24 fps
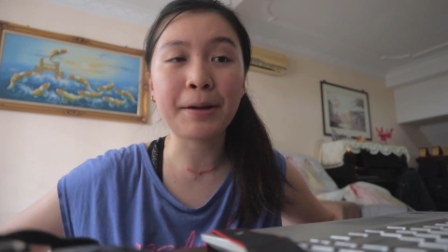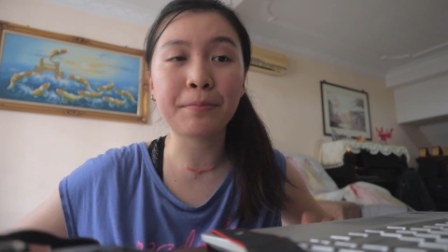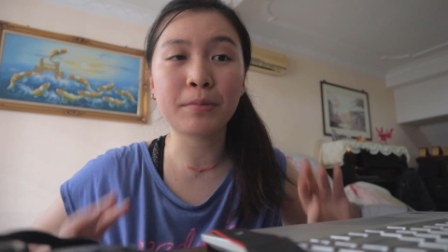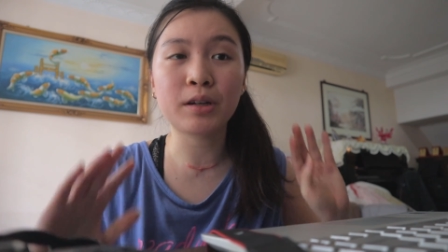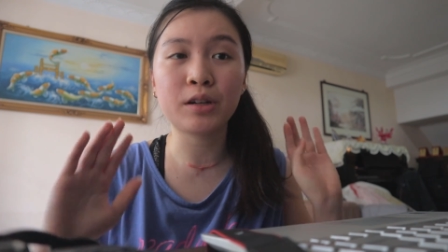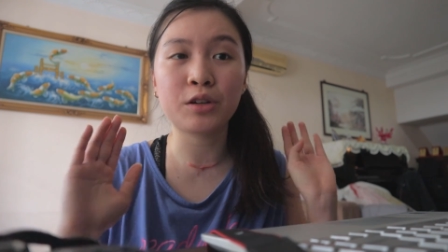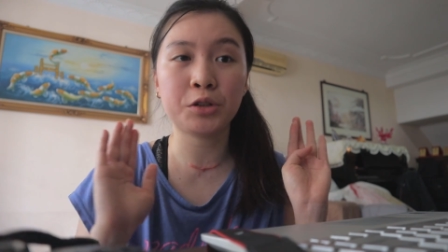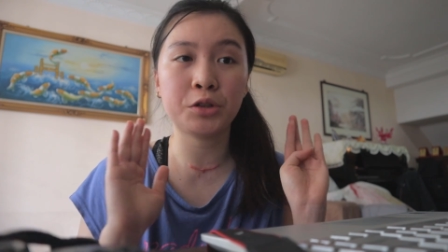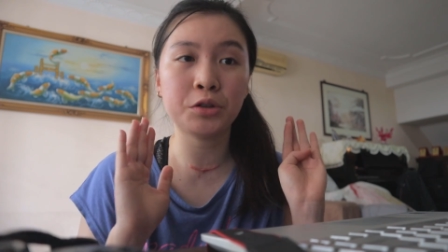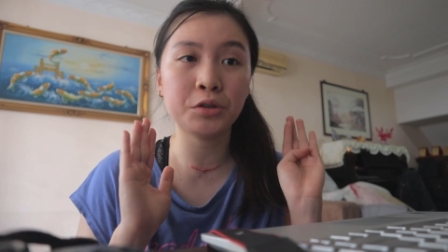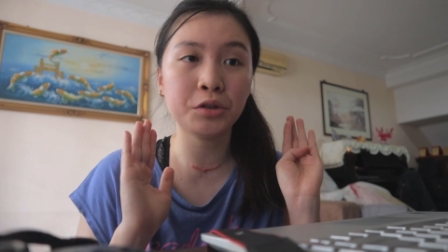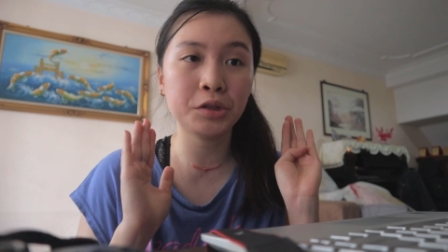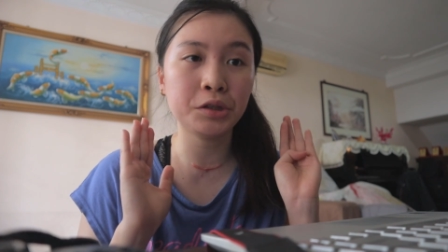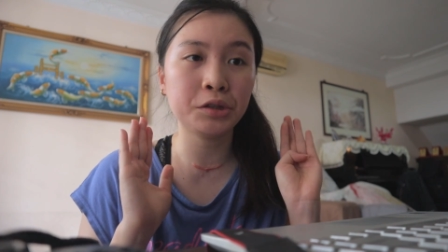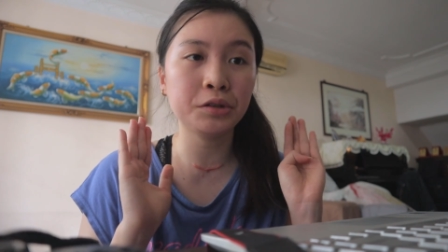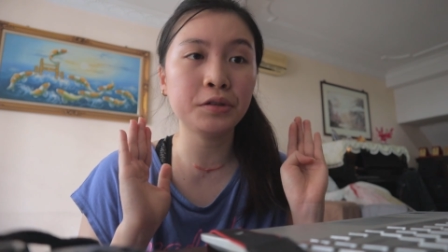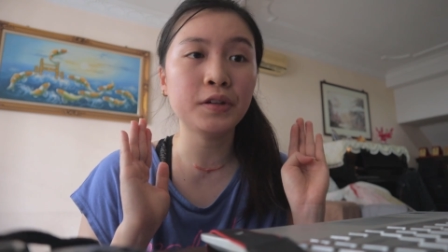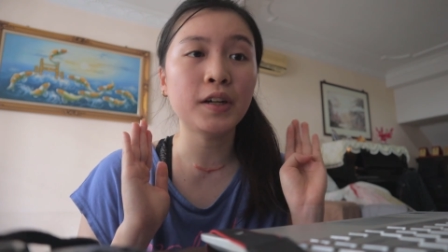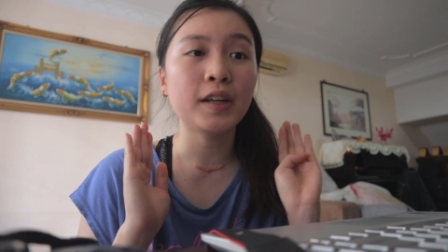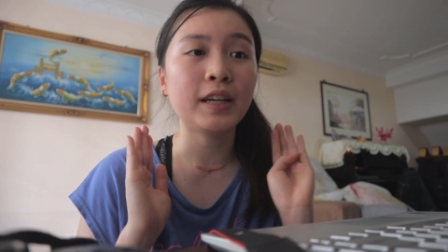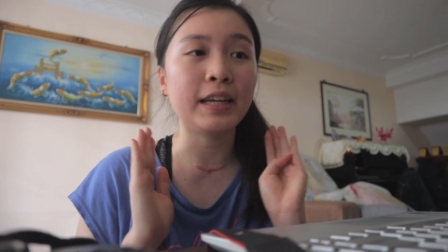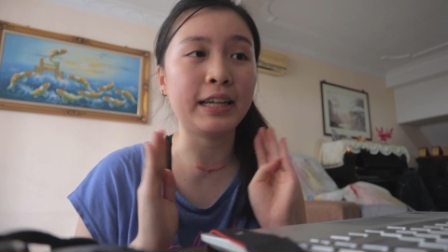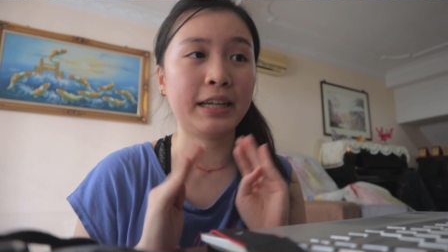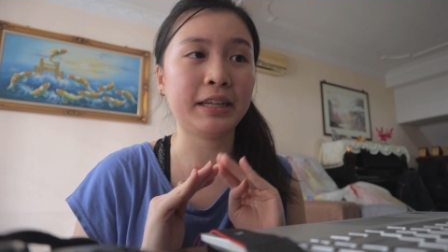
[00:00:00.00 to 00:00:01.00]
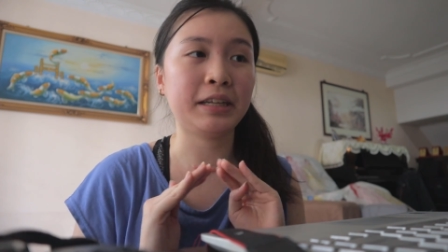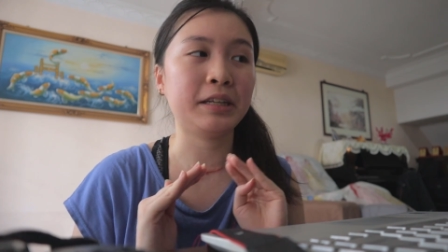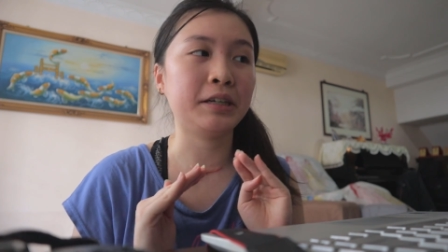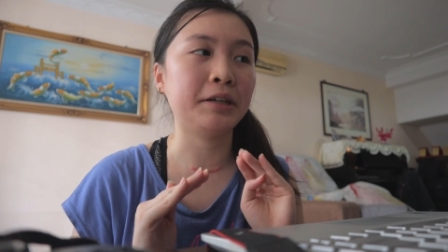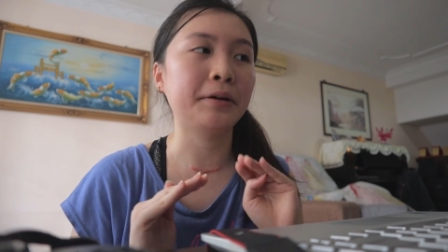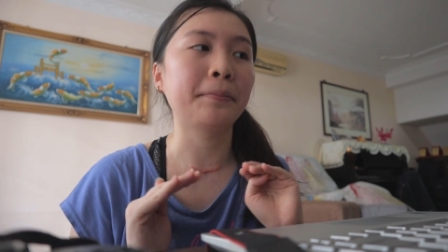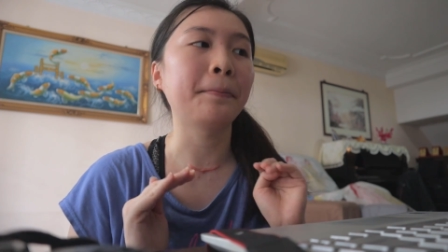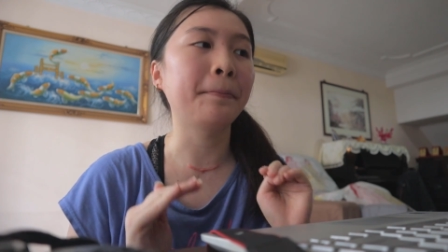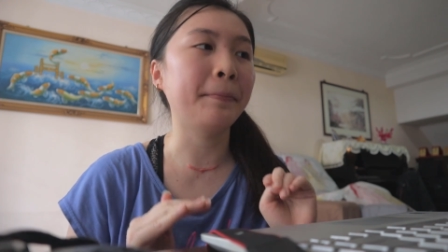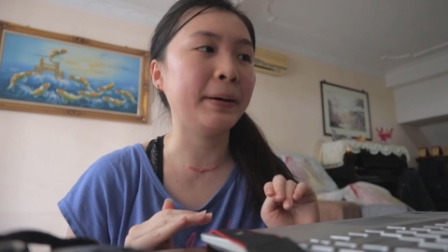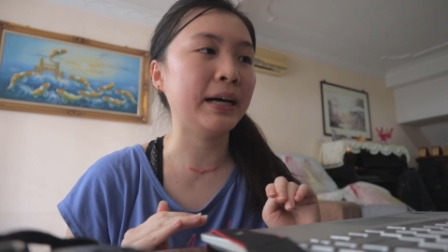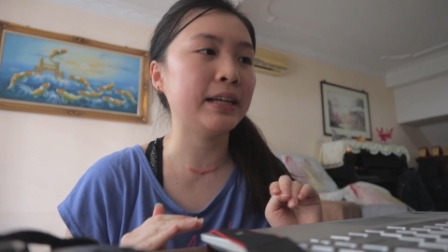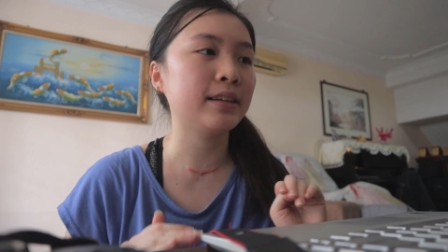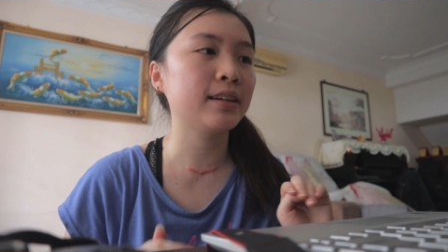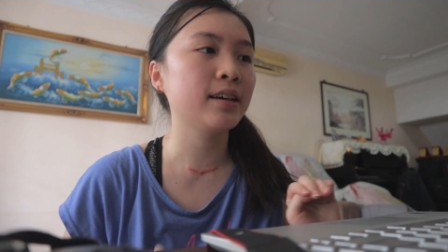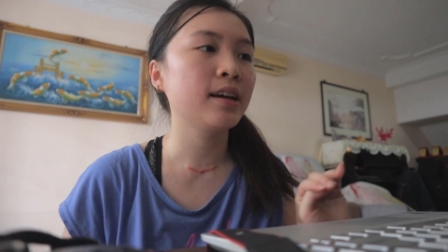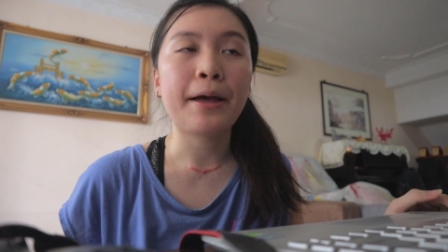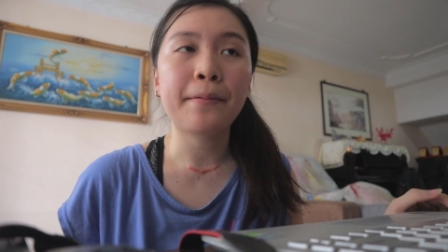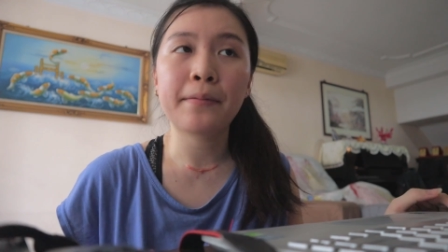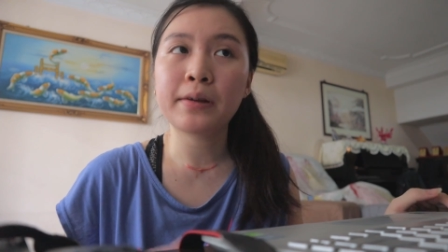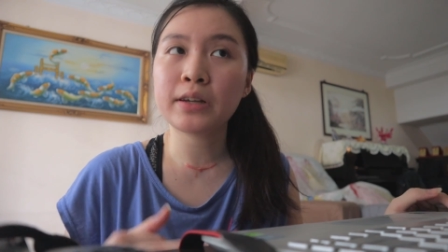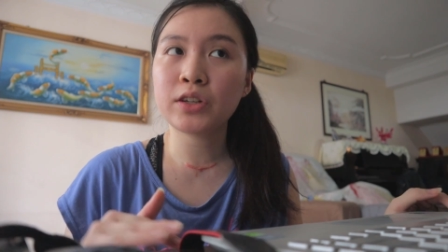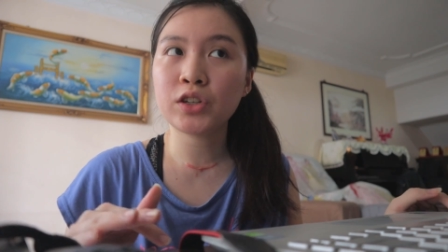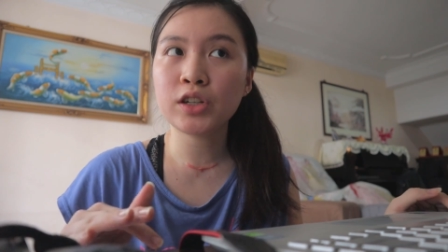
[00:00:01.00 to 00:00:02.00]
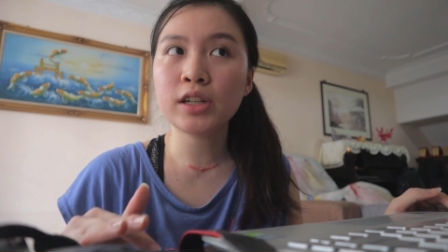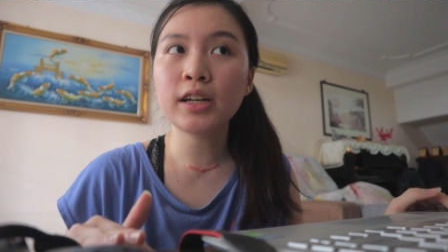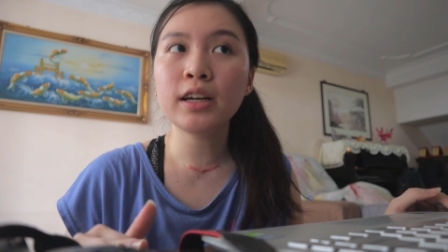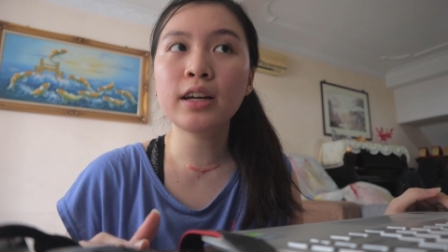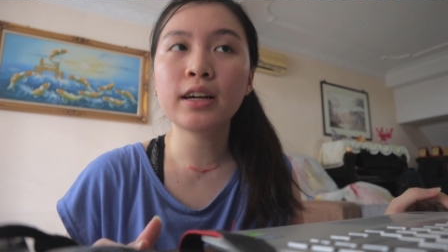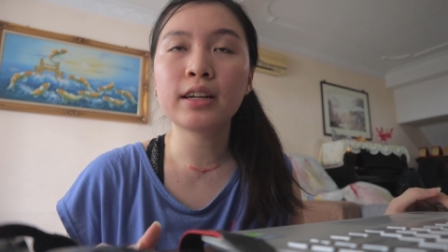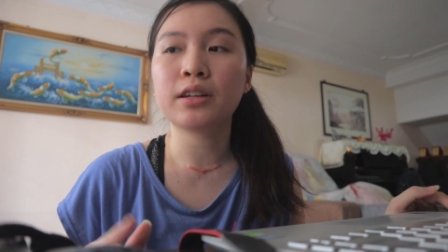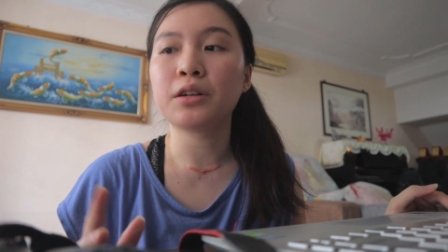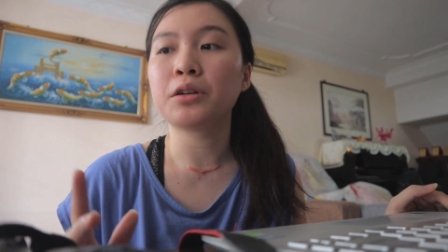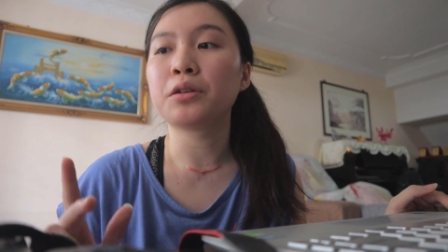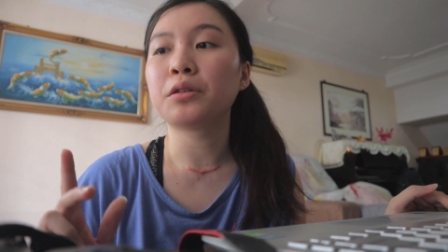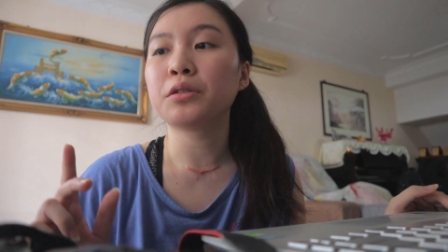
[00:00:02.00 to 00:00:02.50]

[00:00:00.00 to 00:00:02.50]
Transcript: I'm gonna show you later, but I'm actually gonna